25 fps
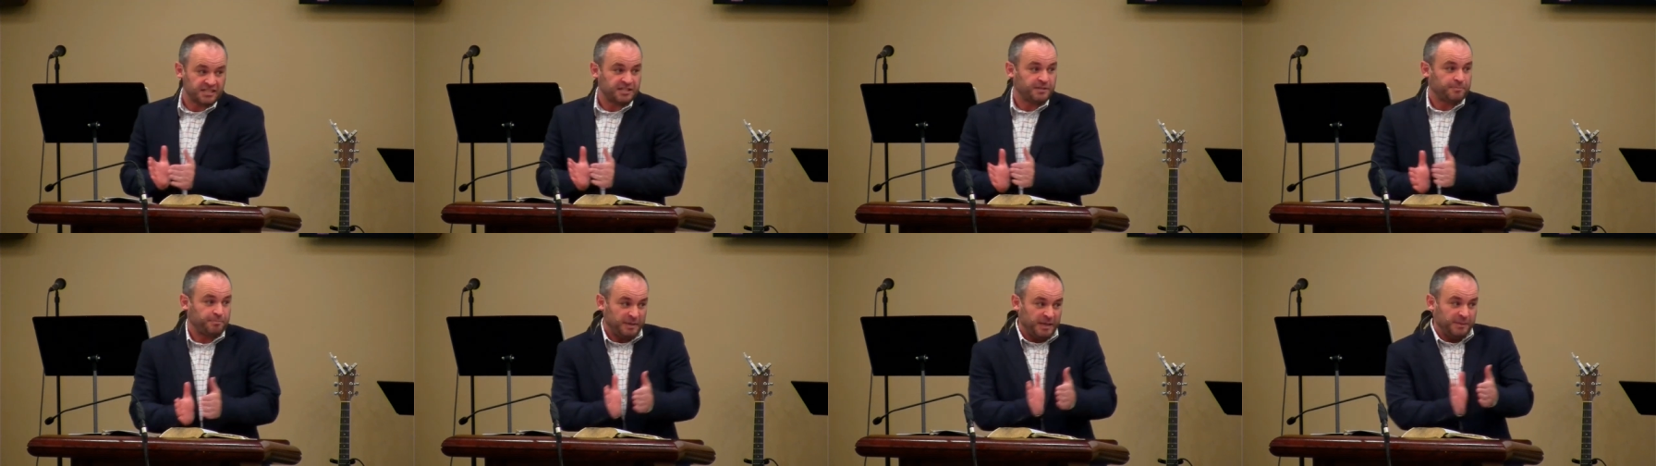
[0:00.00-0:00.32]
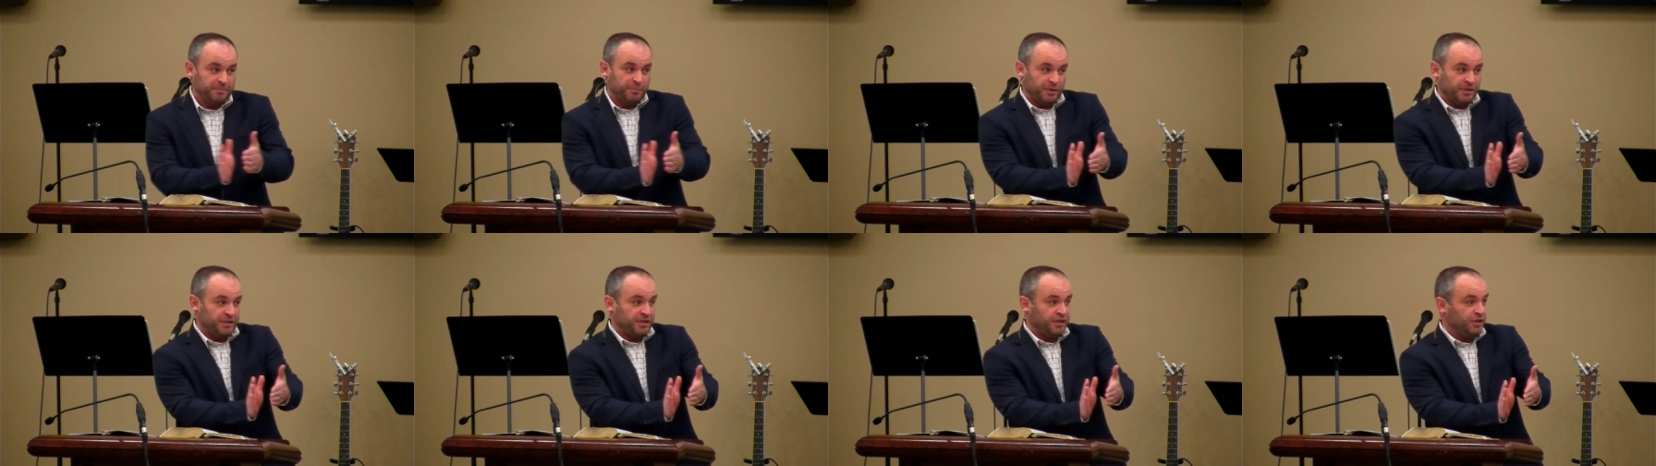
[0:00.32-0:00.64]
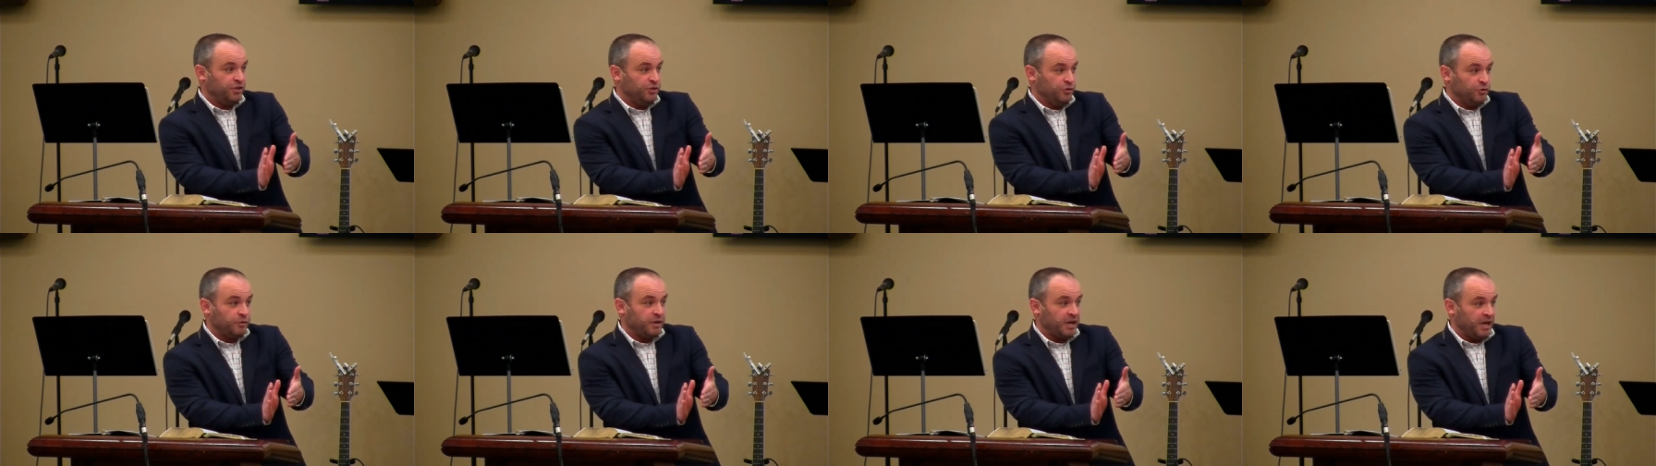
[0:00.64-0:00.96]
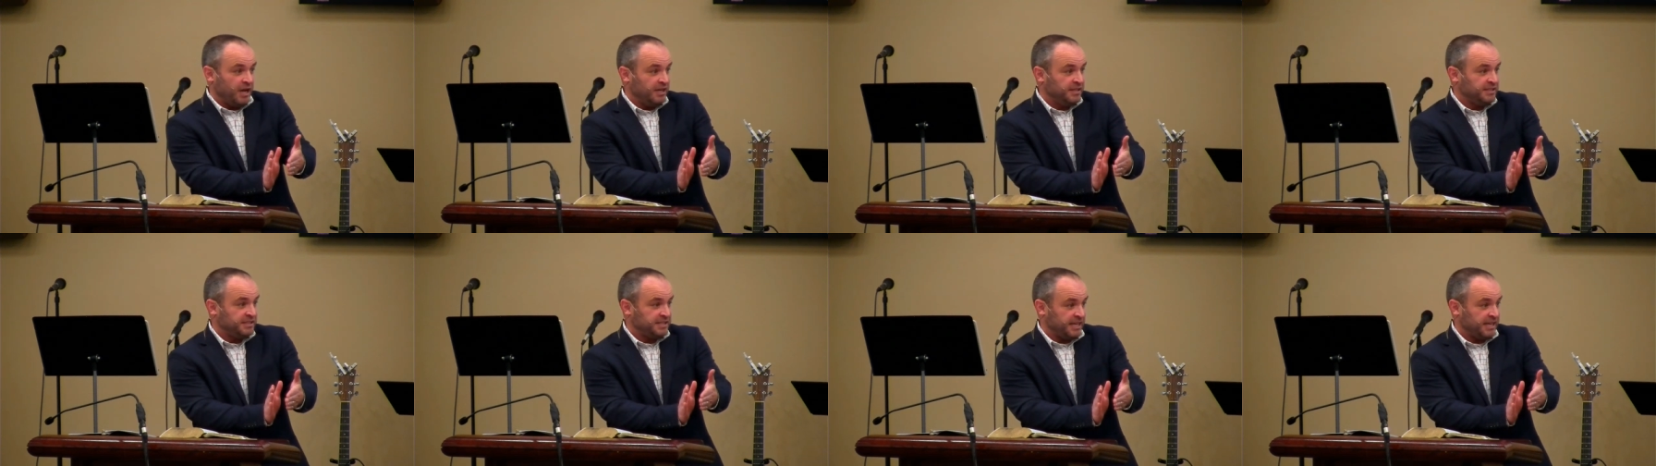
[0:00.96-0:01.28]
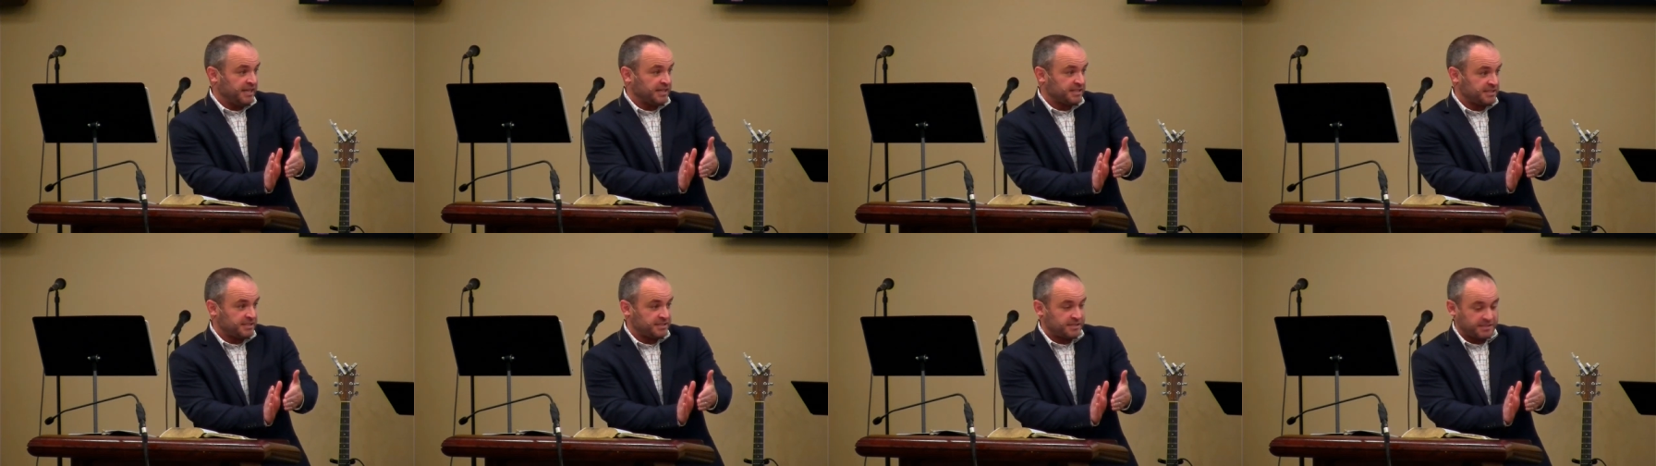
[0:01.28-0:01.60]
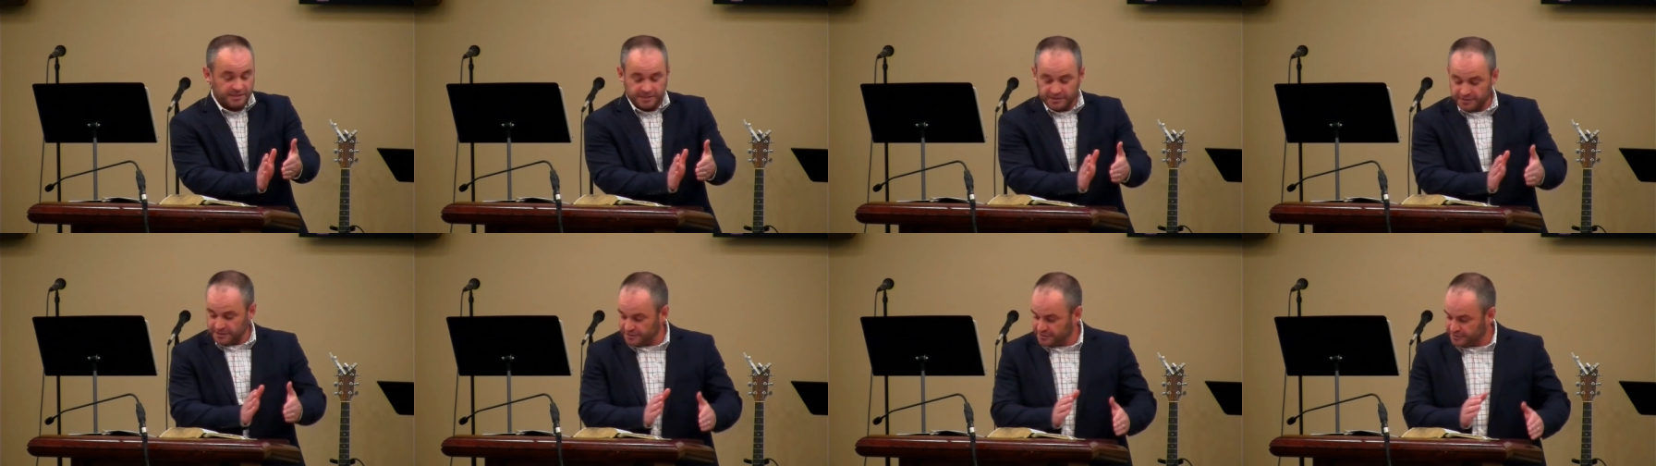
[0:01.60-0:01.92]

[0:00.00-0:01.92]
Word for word: the people in a new context.